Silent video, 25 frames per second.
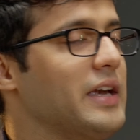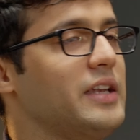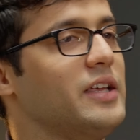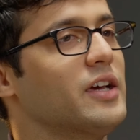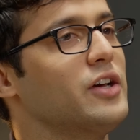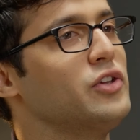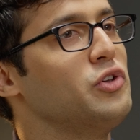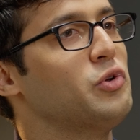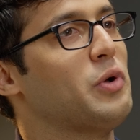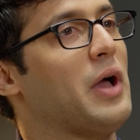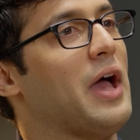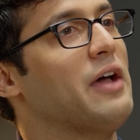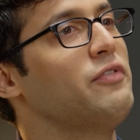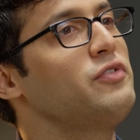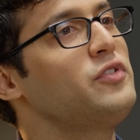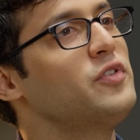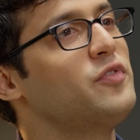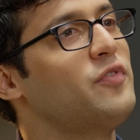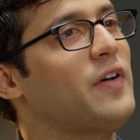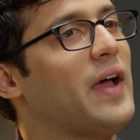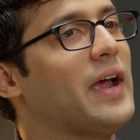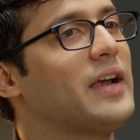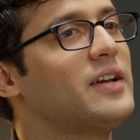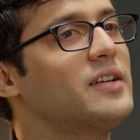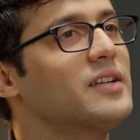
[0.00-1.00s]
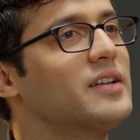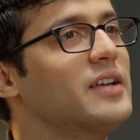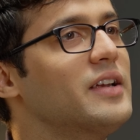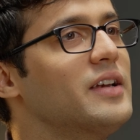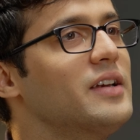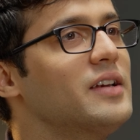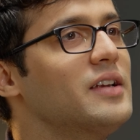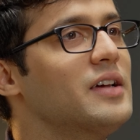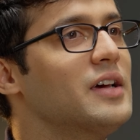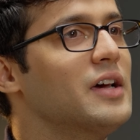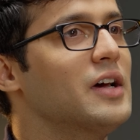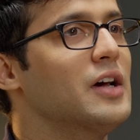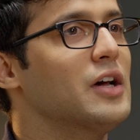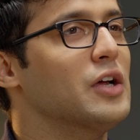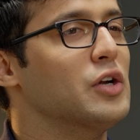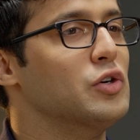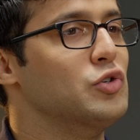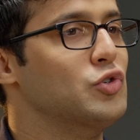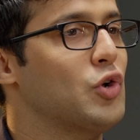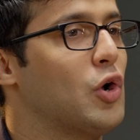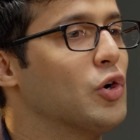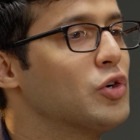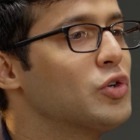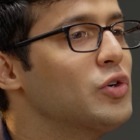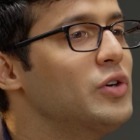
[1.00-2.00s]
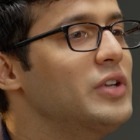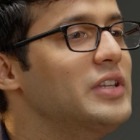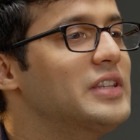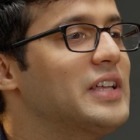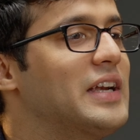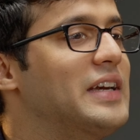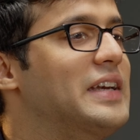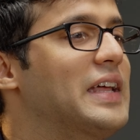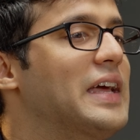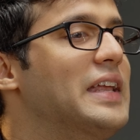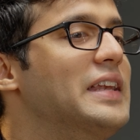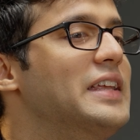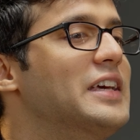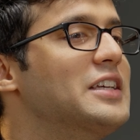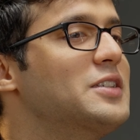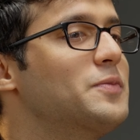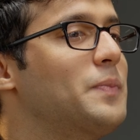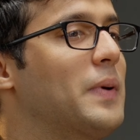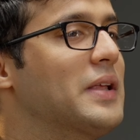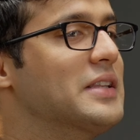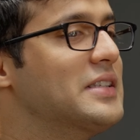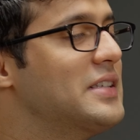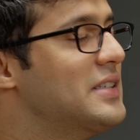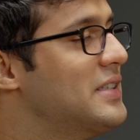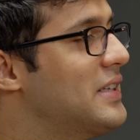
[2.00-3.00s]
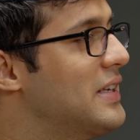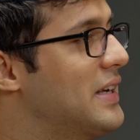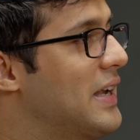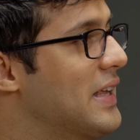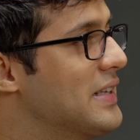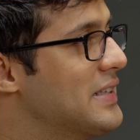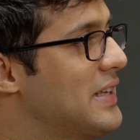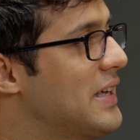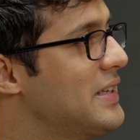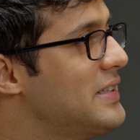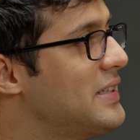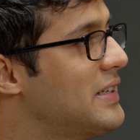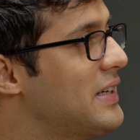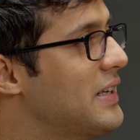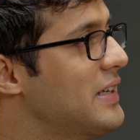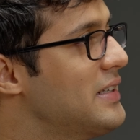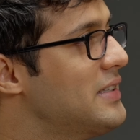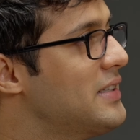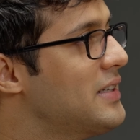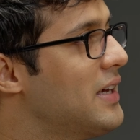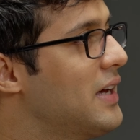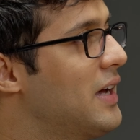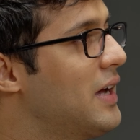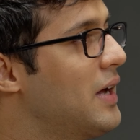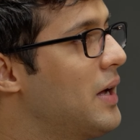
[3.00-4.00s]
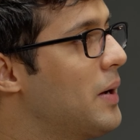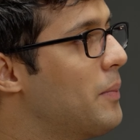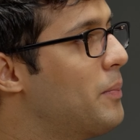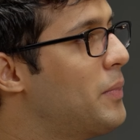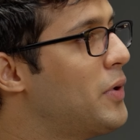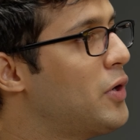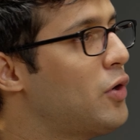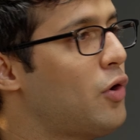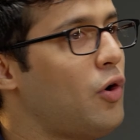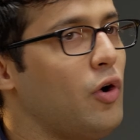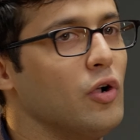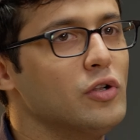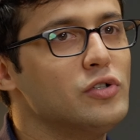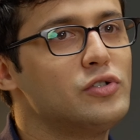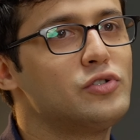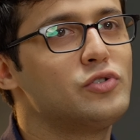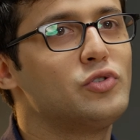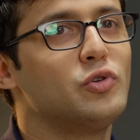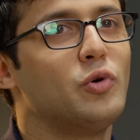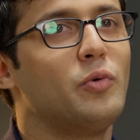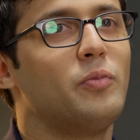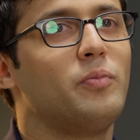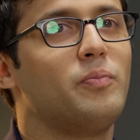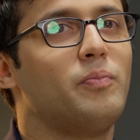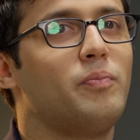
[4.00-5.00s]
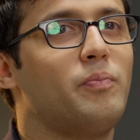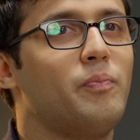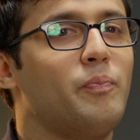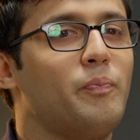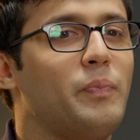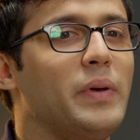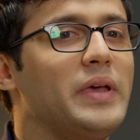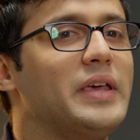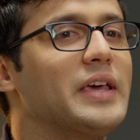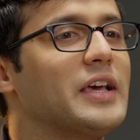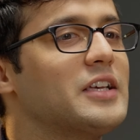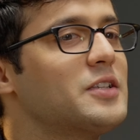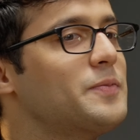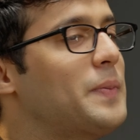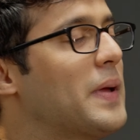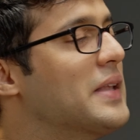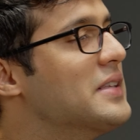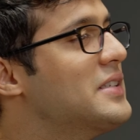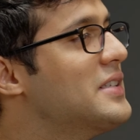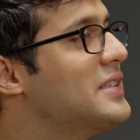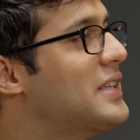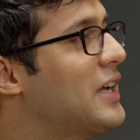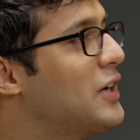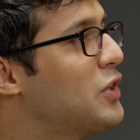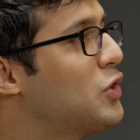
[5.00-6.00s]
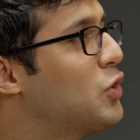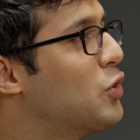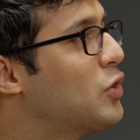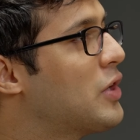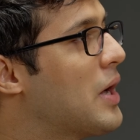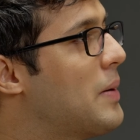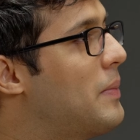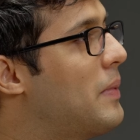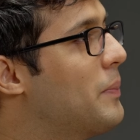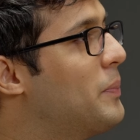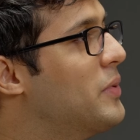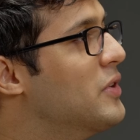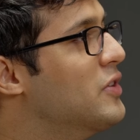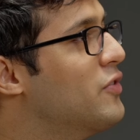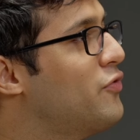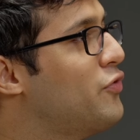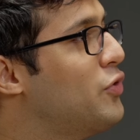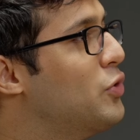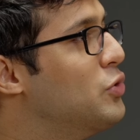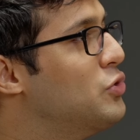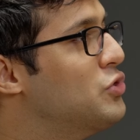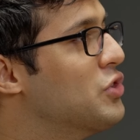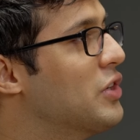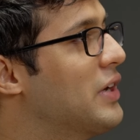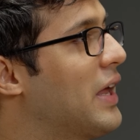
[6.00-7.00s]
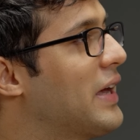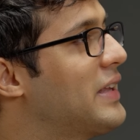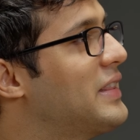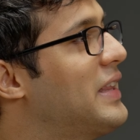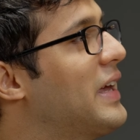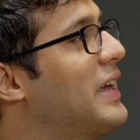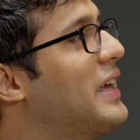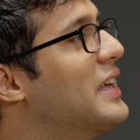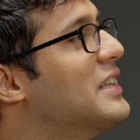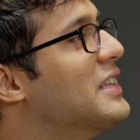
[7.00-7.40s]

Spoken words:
And here you have to factor in not only their daily expenses and necessities, but also big expenses that could come up in the future, like their